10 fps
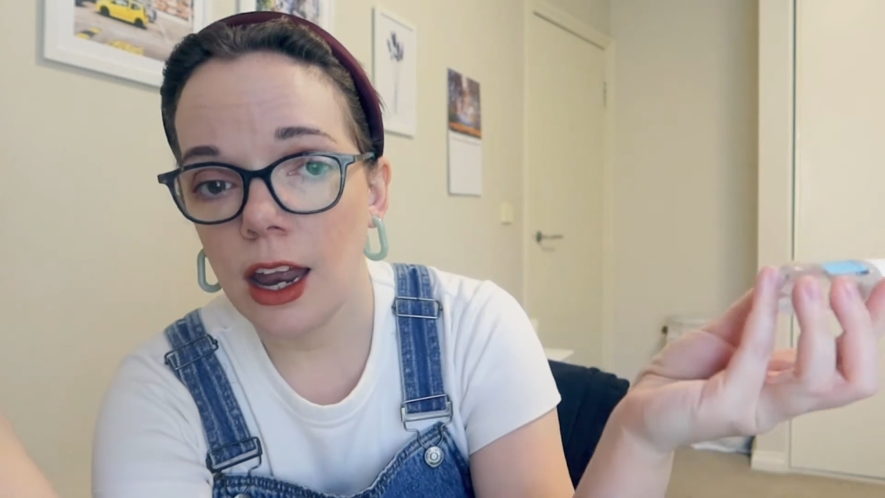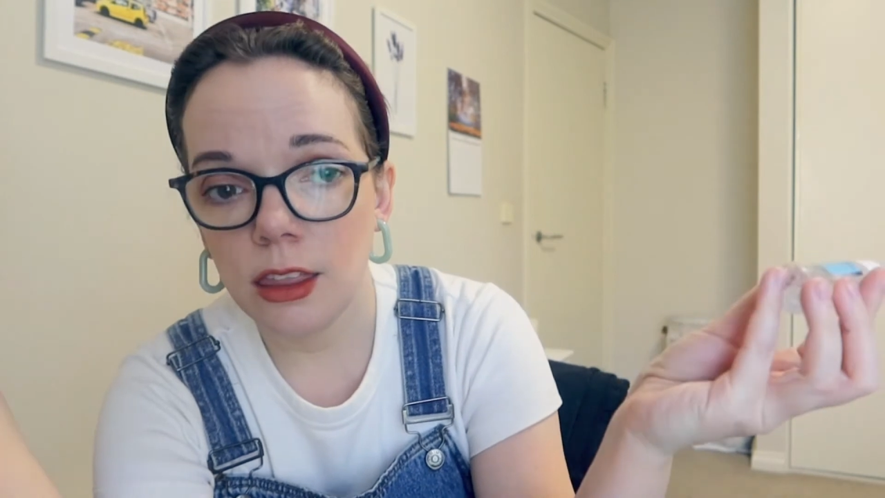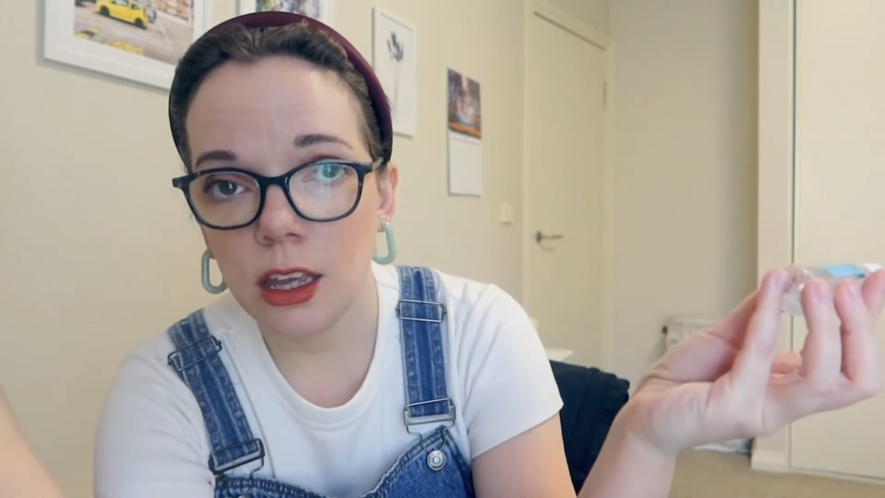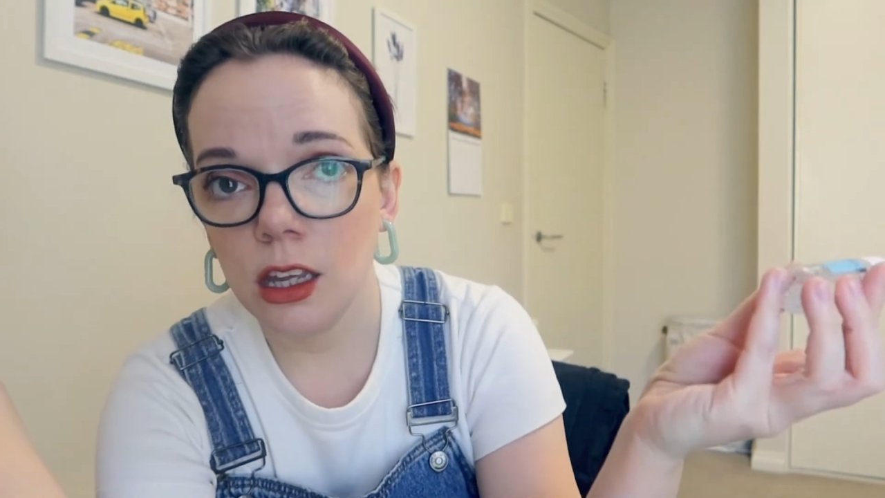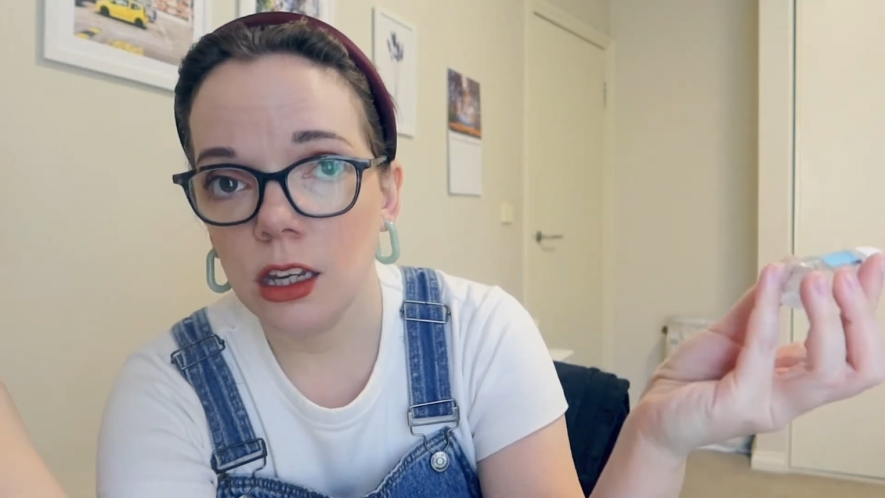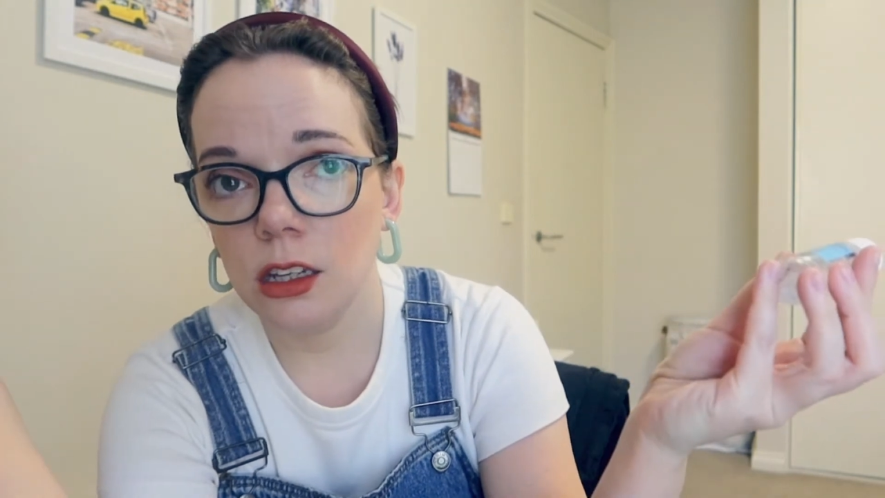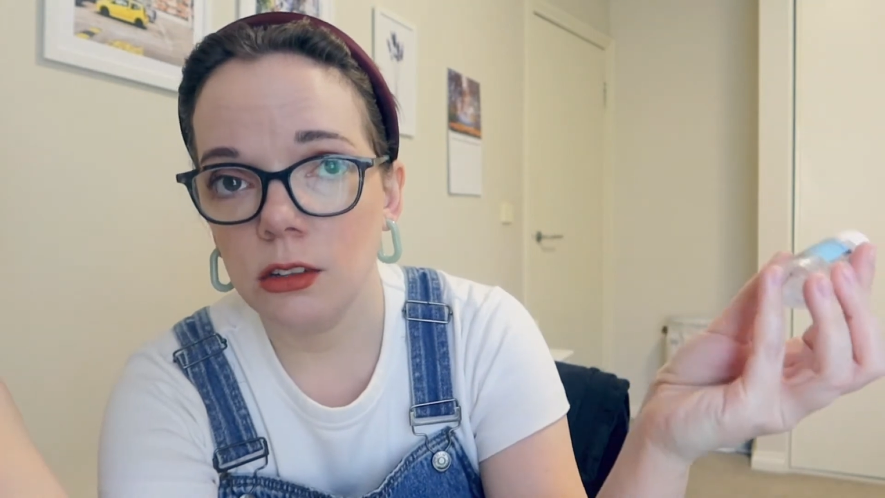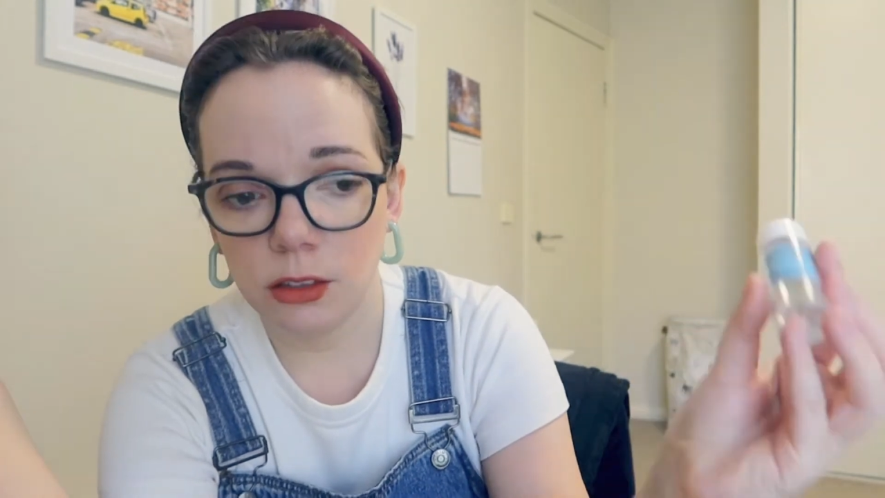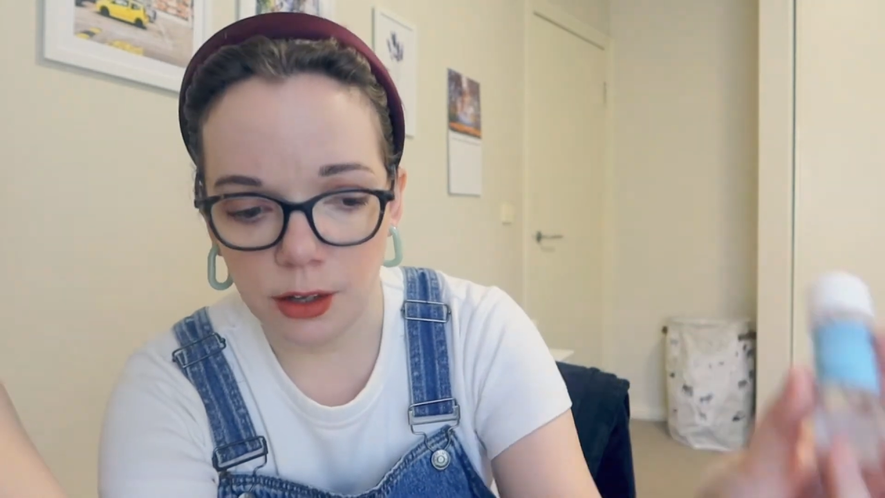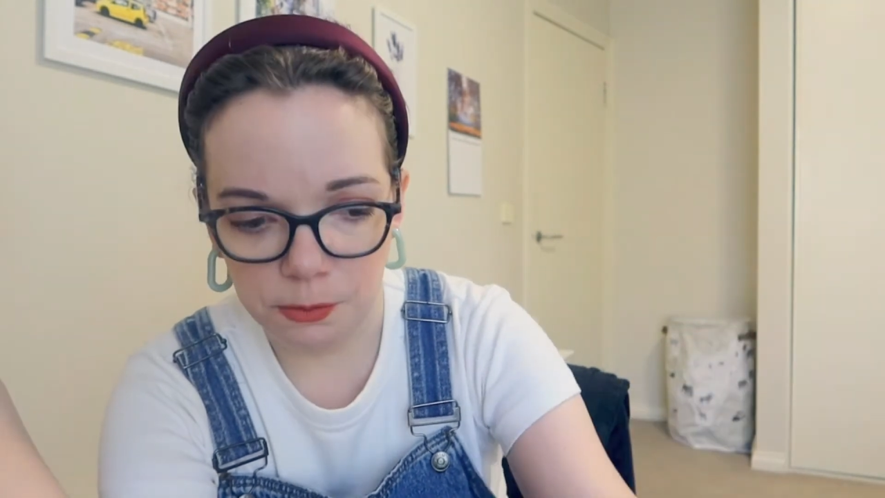and
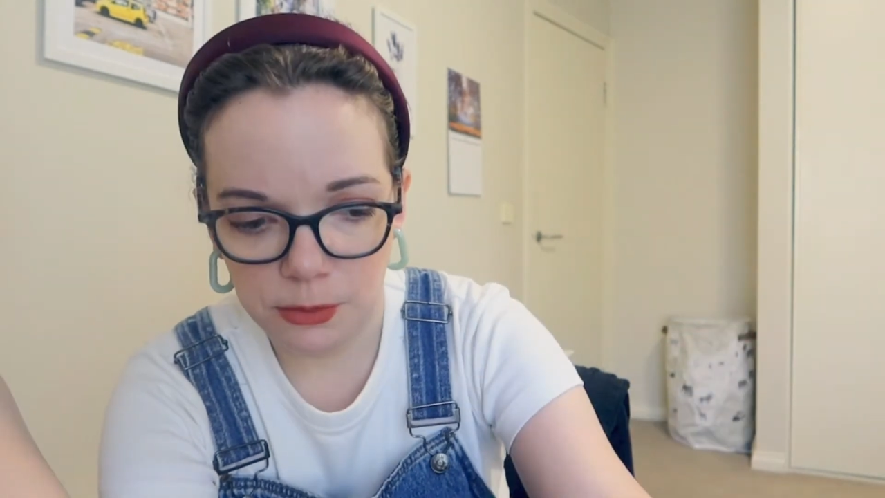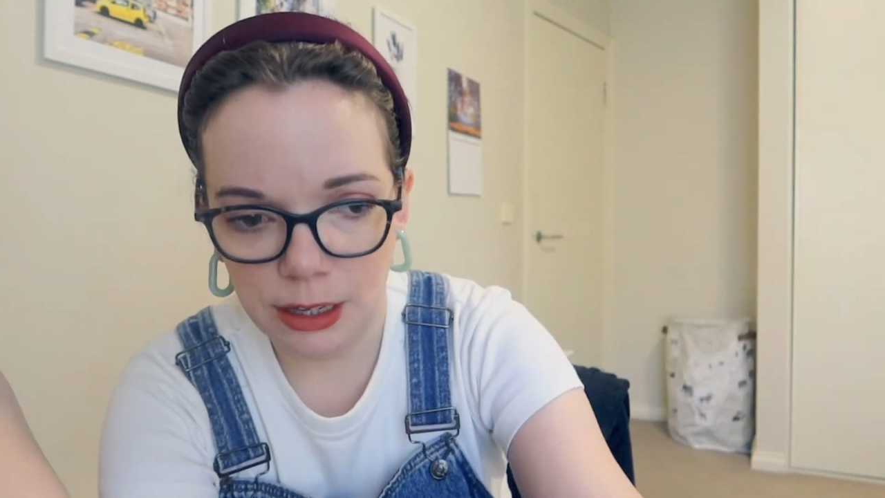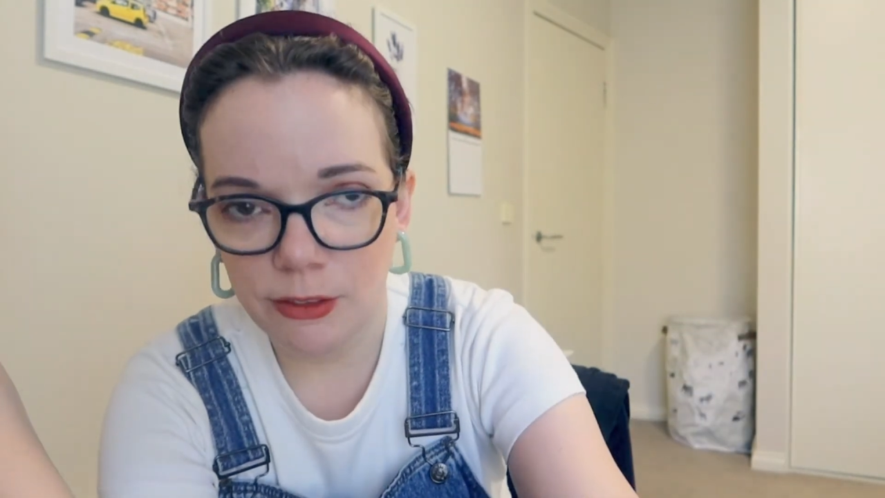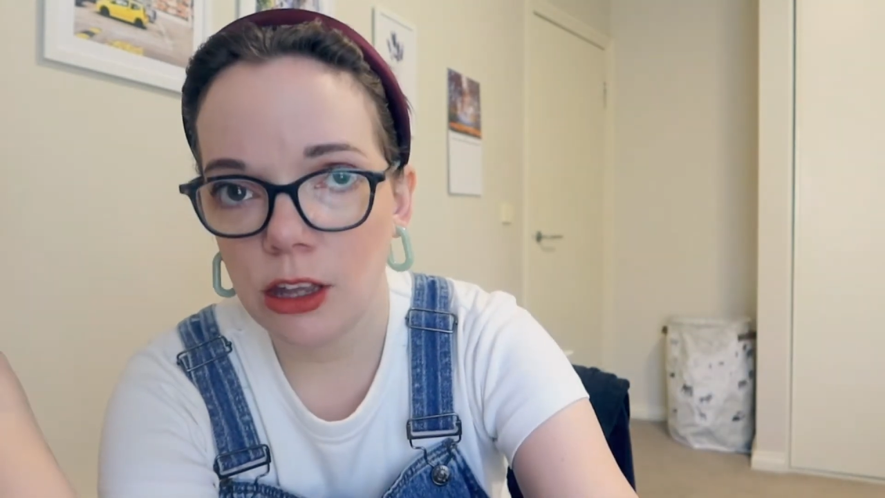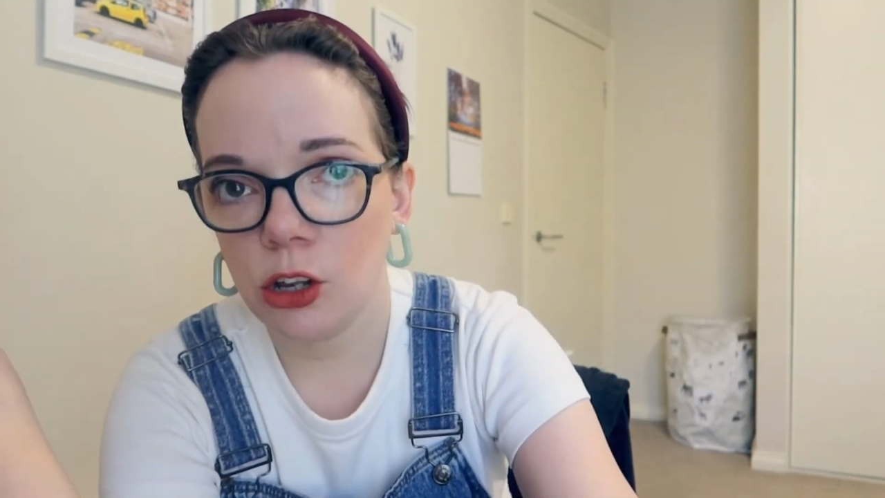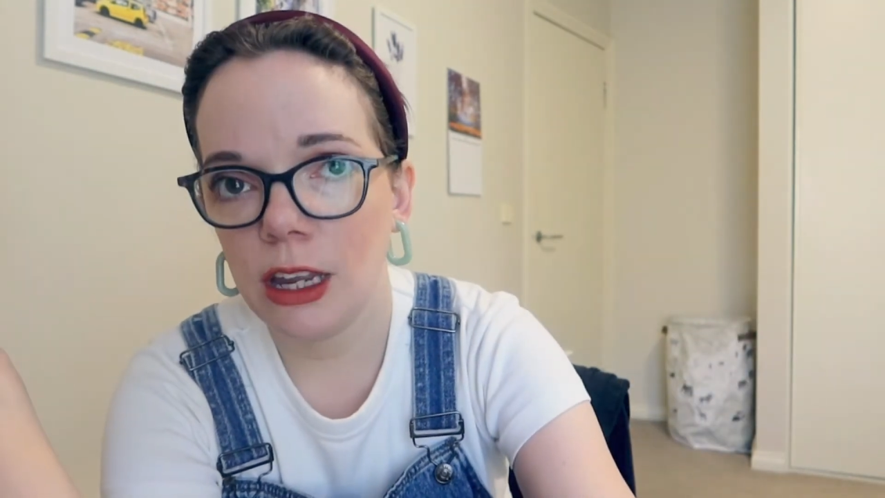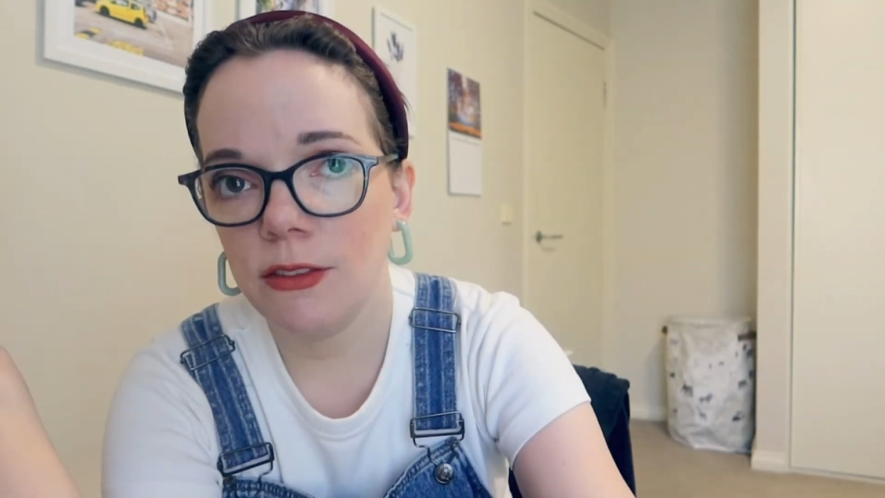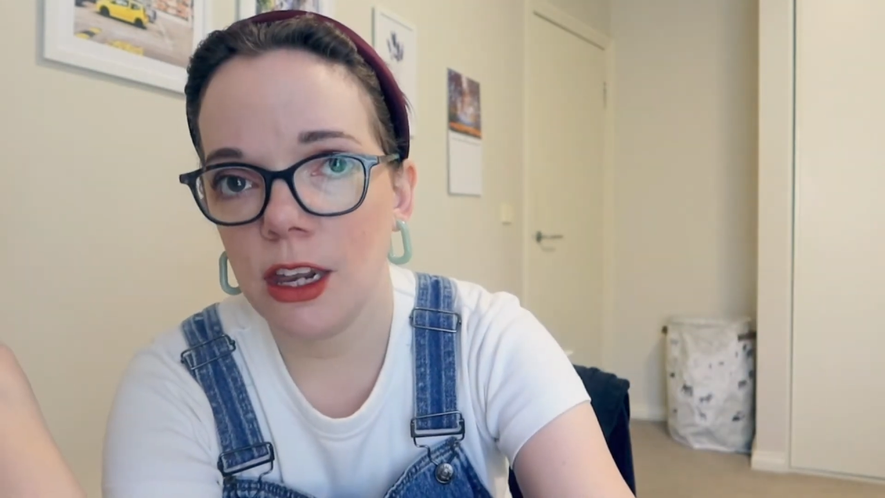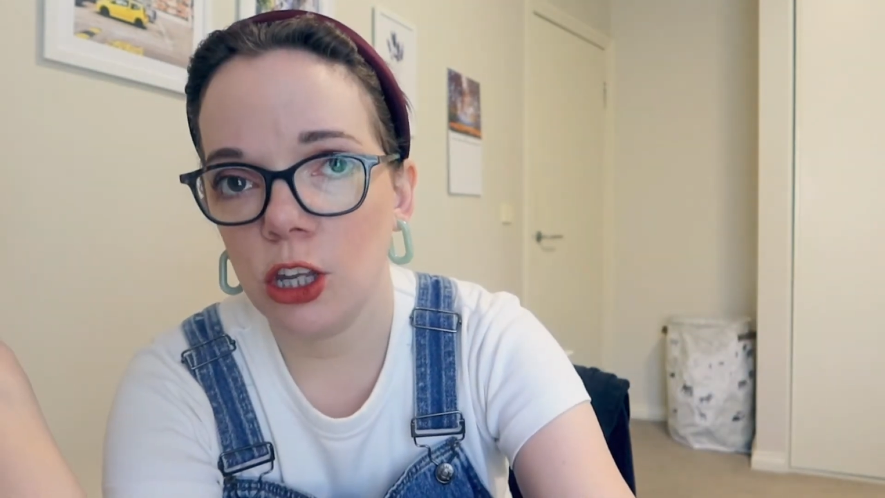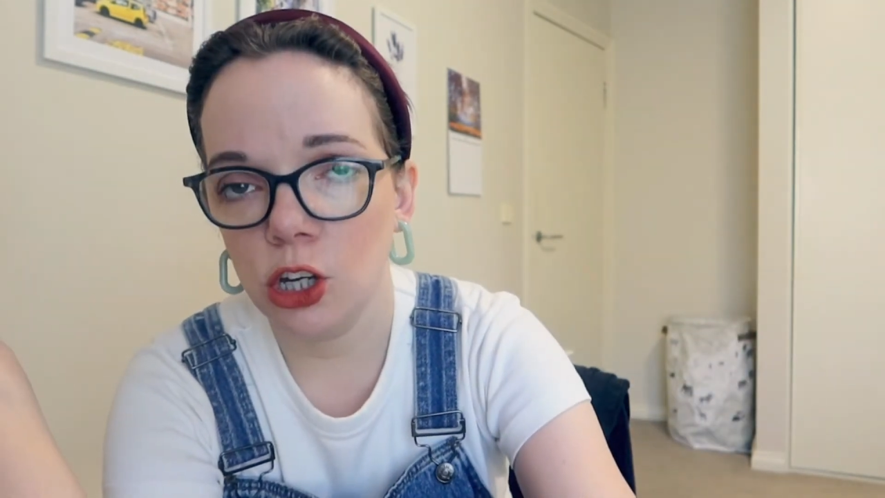then yeah, give that
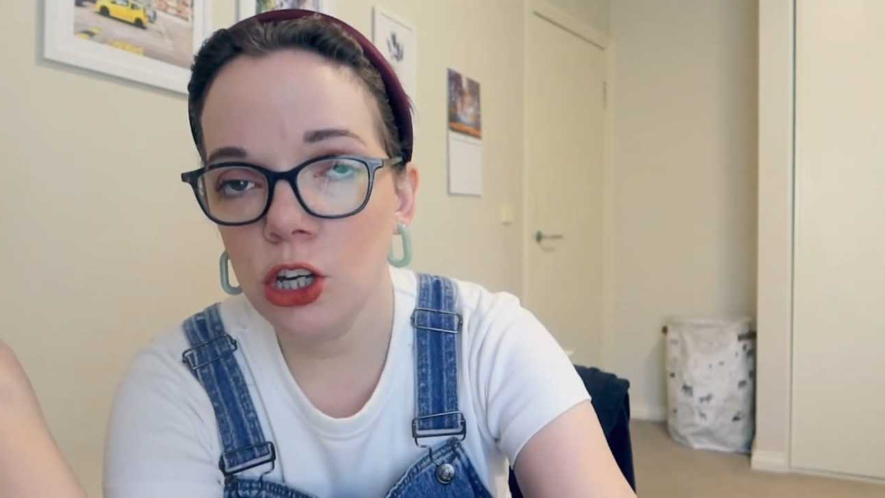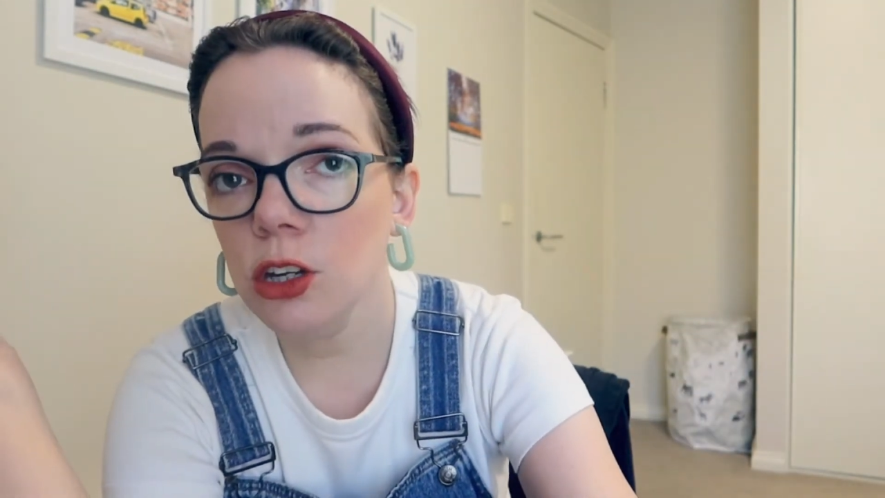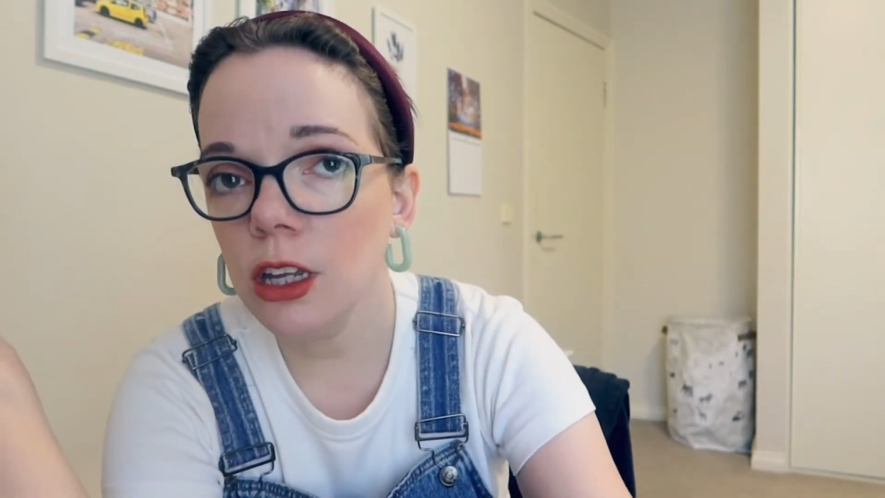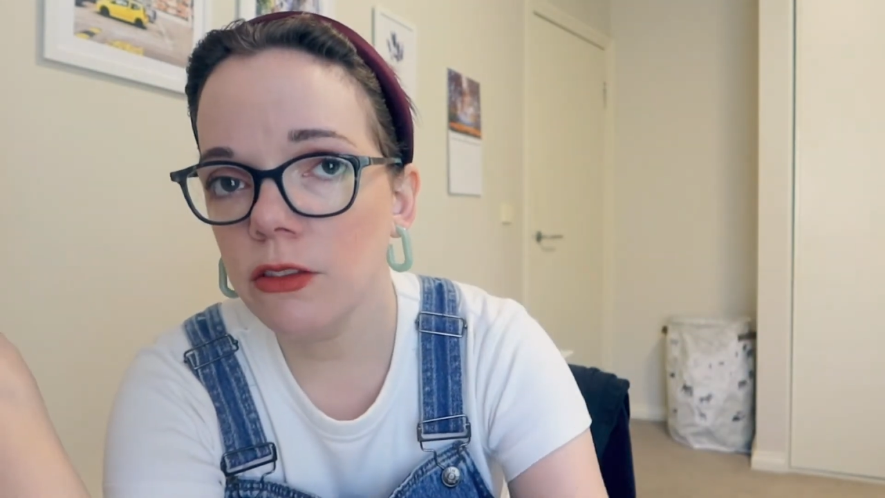a go,